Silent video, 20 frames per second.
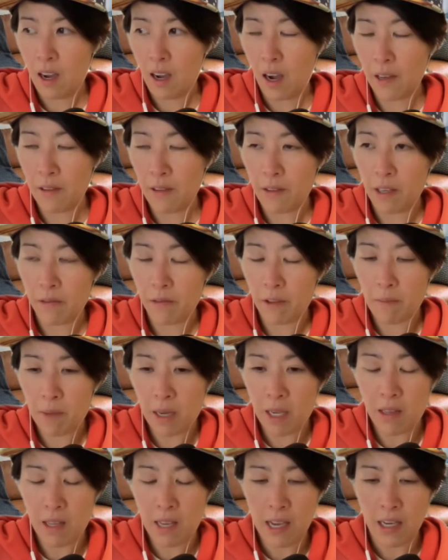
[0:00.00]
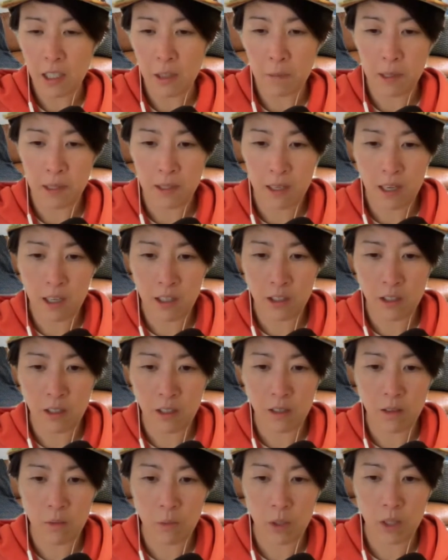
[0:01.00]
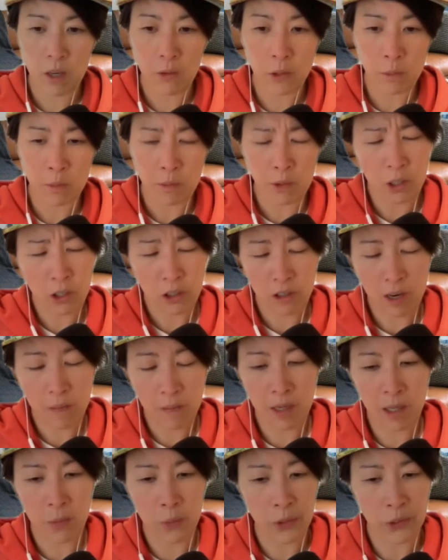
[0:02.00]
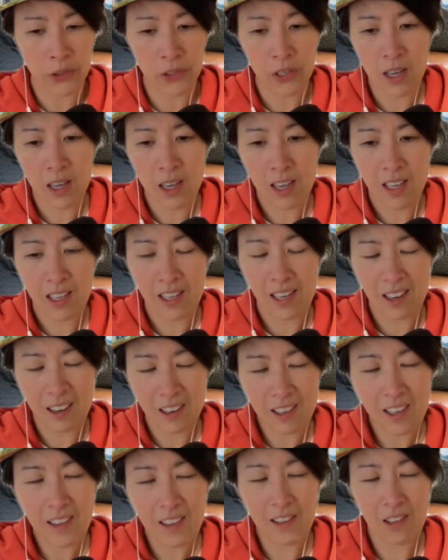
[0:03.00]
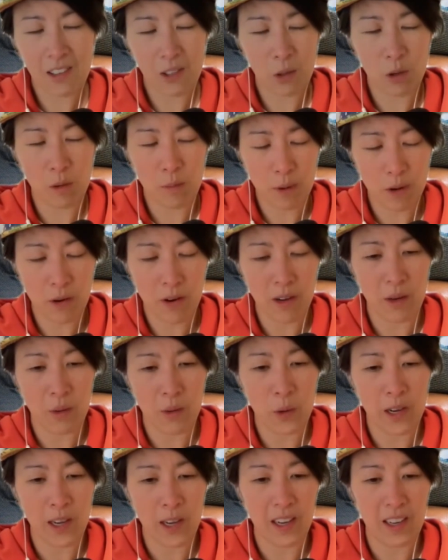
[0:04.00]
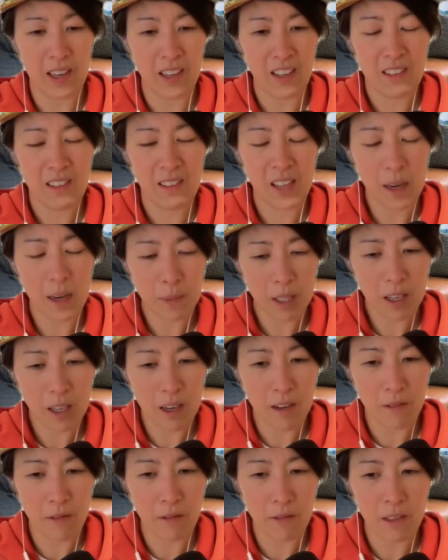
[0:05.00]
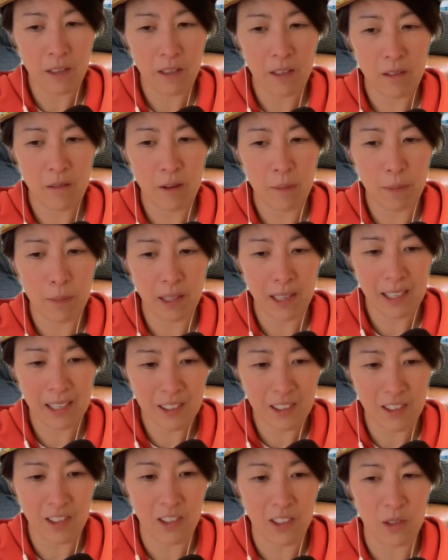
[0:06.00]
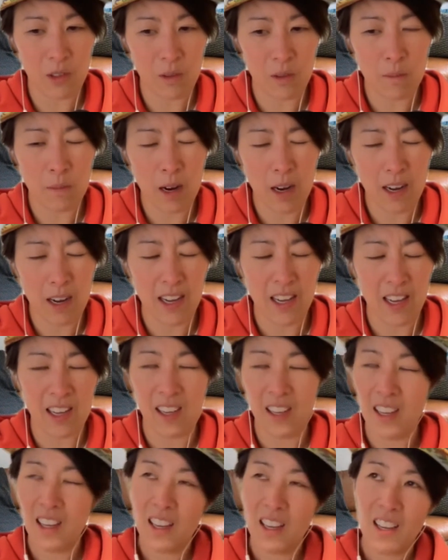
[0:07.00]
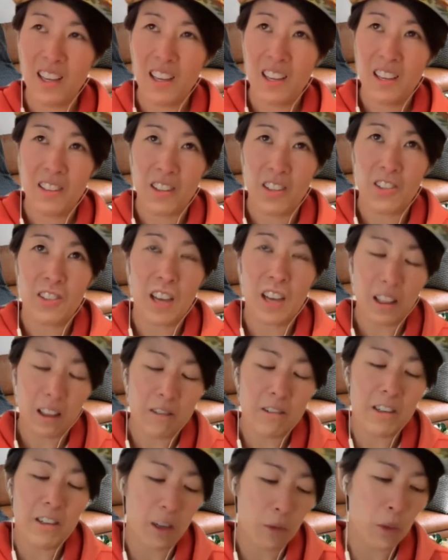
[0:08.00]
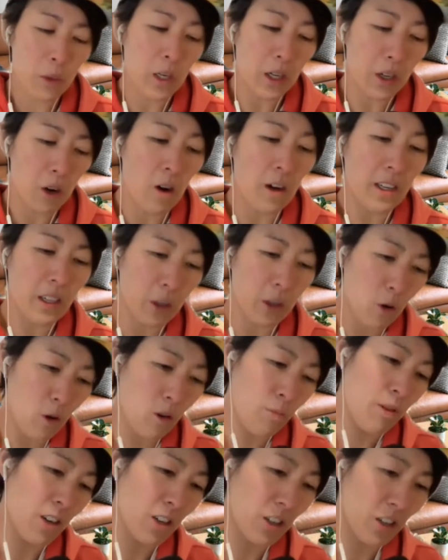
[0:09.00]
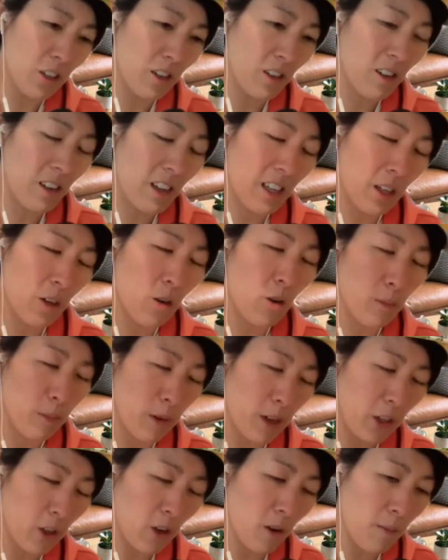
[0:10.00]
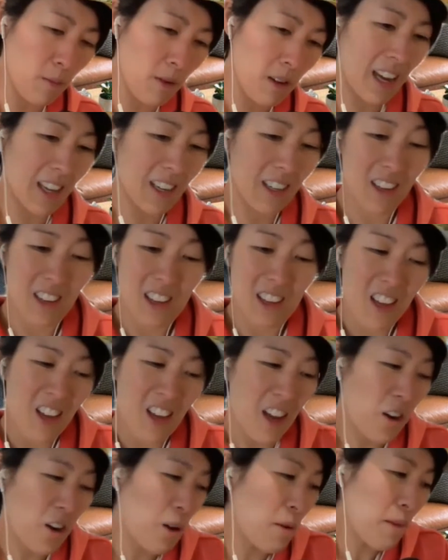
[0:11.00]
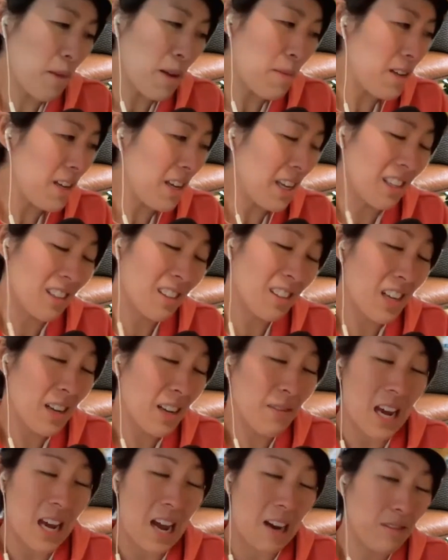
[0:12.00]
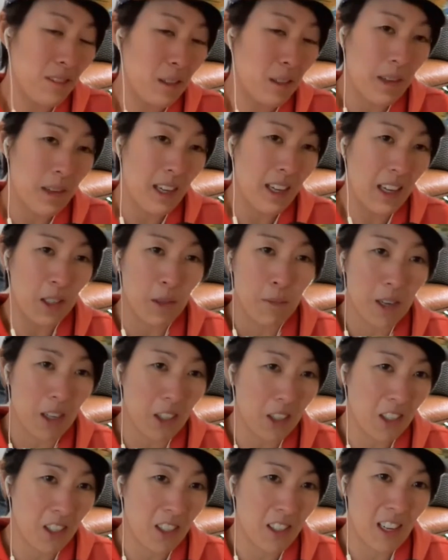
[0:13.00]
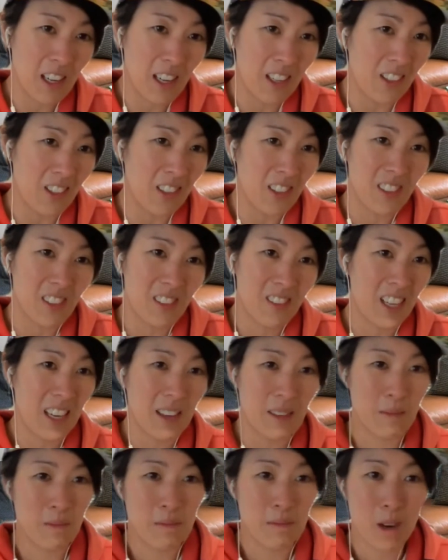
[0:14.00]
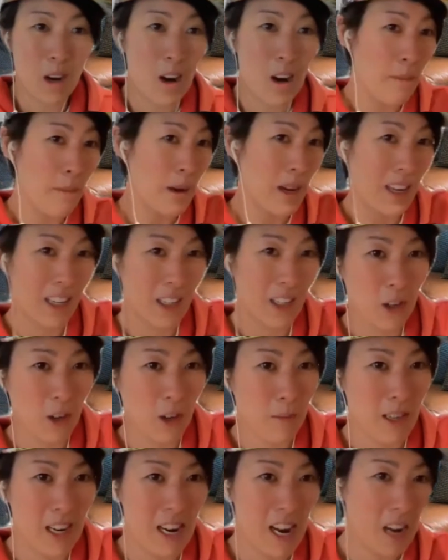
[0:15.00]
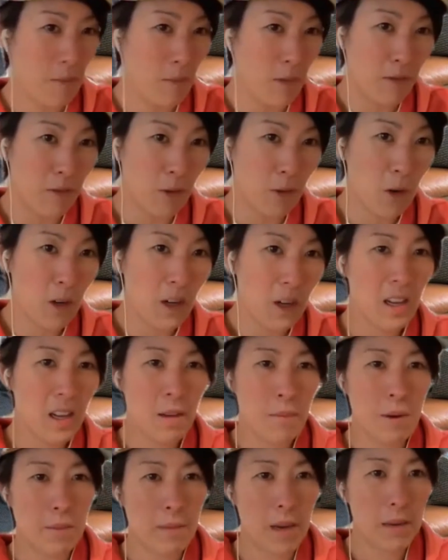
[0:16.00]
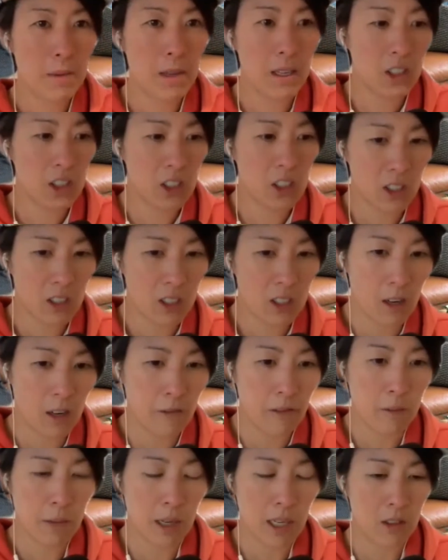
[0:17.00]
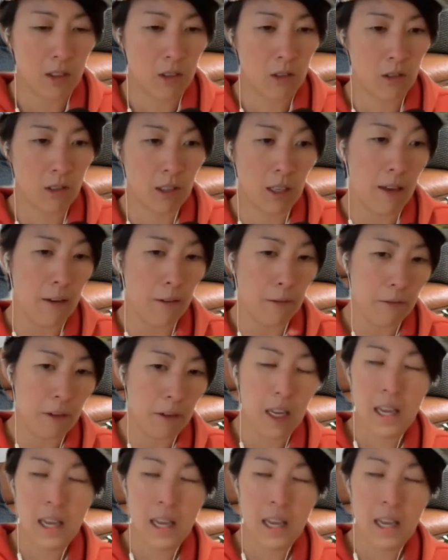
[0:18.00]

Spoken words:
I think for me, the expectation when I was bootstrapping was, can I get this to a point where Llama Life replaces the salary I would have got in a corporate in a corporate job. And, maybe it doesn't even have to be as much as that high paying job that I had before, but maybe it's just enough for me to live.